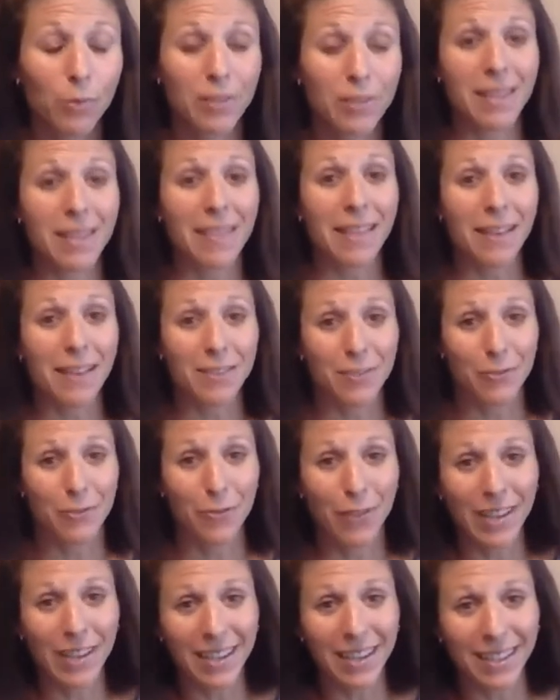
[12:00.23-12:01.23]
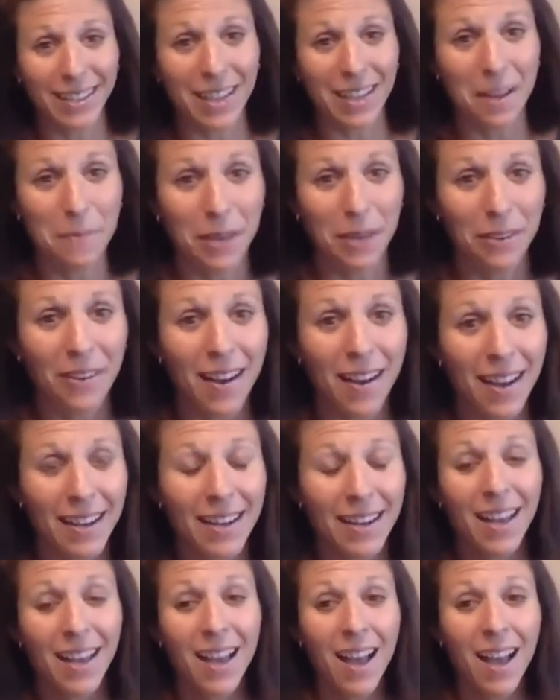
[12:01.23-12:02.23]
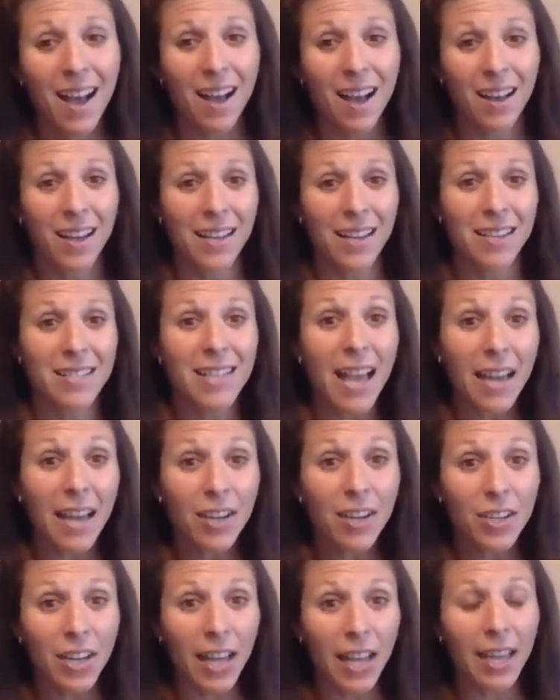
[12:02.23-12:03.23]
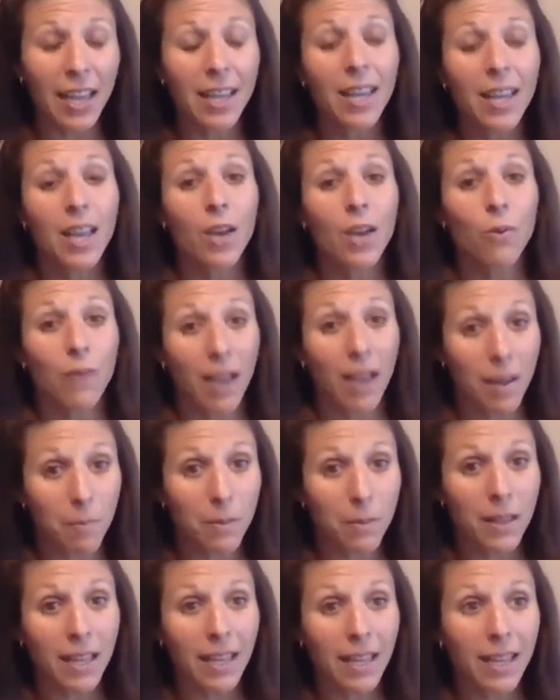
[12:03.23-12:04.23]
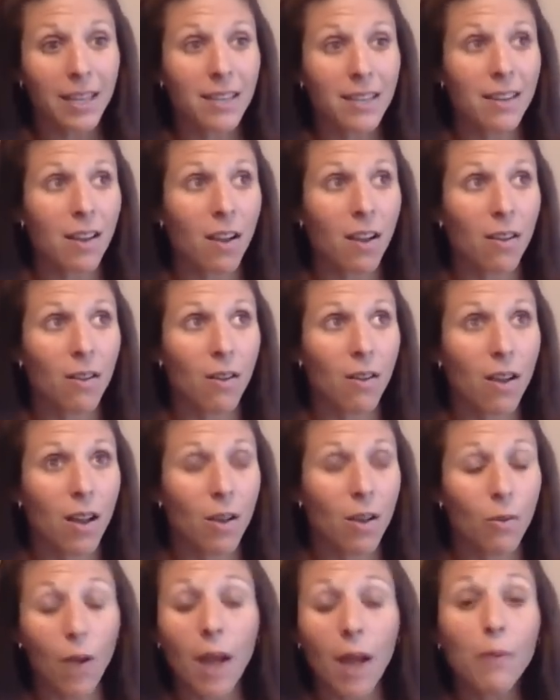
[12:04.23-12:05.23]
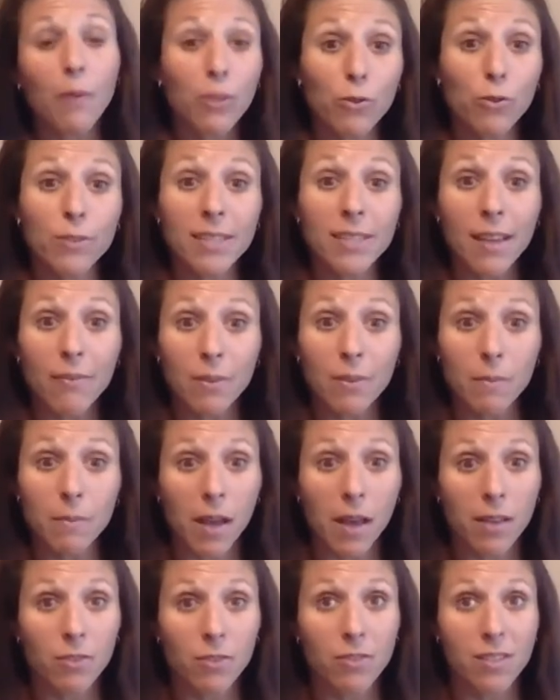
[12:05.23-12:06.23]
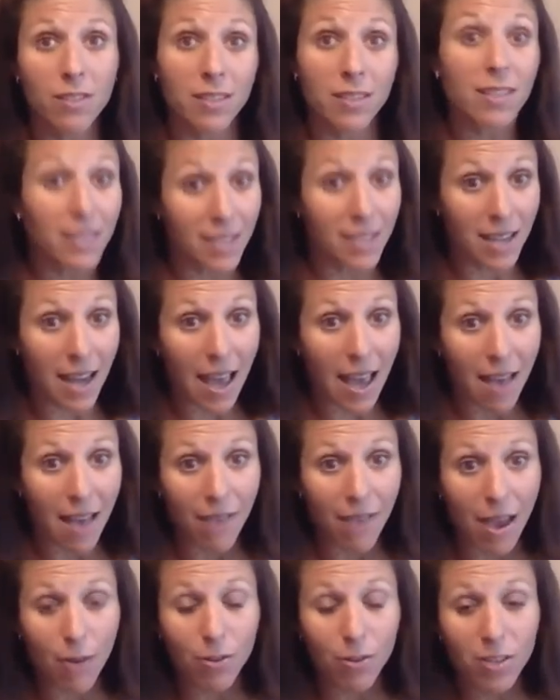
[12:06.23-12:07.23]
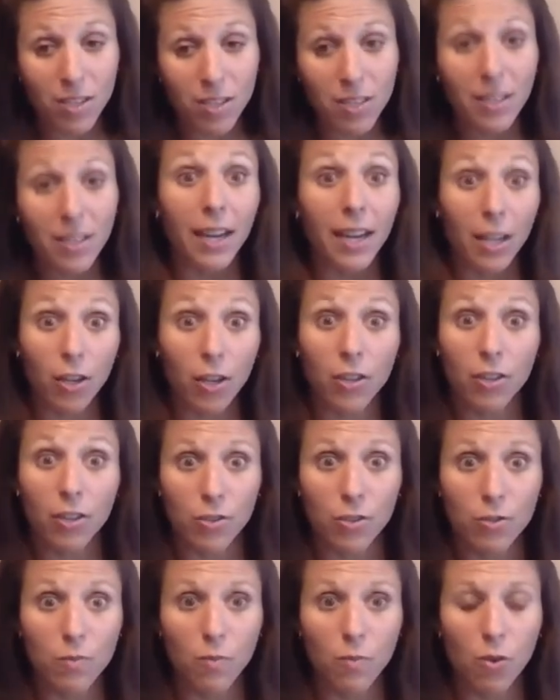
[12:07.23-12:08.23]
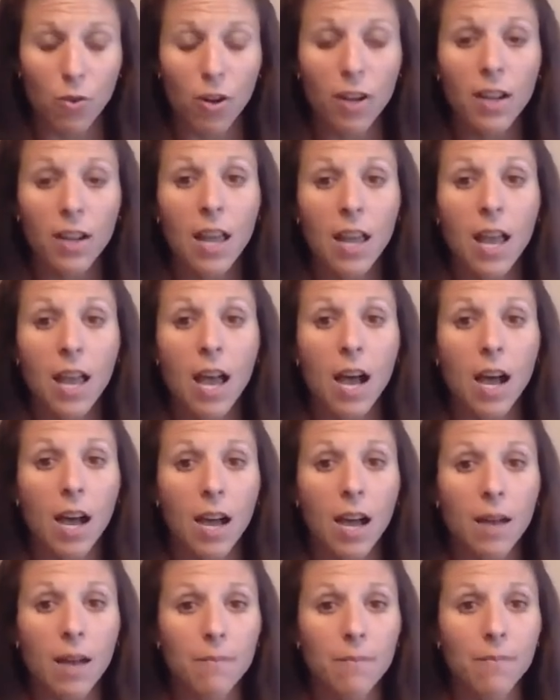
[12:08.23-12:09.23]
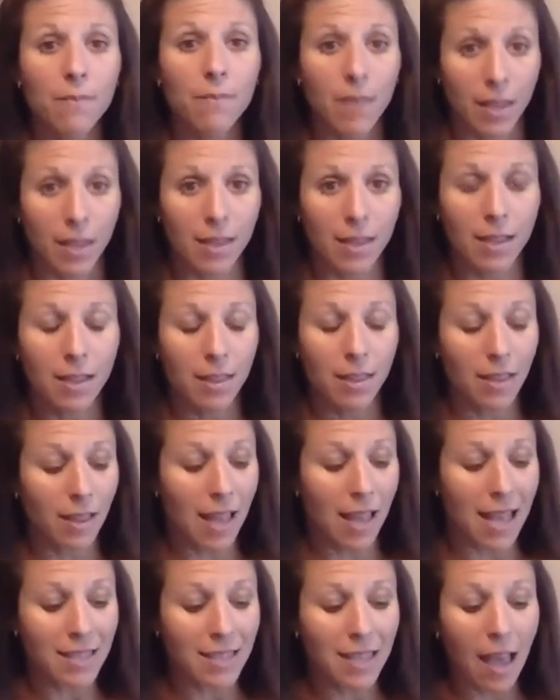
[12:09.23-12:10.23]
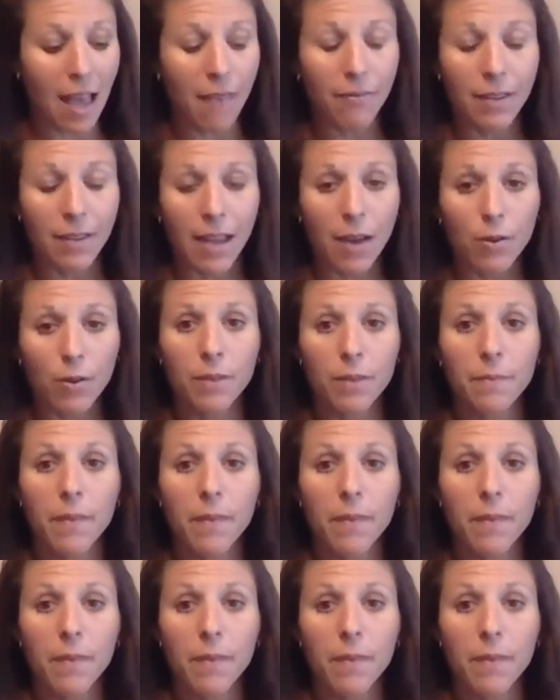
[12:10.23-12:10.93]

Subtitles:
10,000 feet of climbing ride on Saturday, we had planned, I went through 7 bottles in 6.5 hours, and I could have used more in the last half an hour.